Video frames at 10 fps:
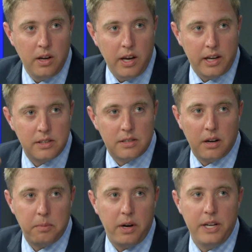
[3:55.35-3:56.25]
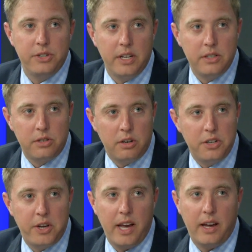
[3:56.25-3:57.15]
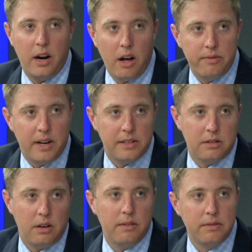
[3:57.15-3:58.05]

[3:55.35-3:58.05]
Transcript: it gets stuck behind your denture and you can't get it out fast enough.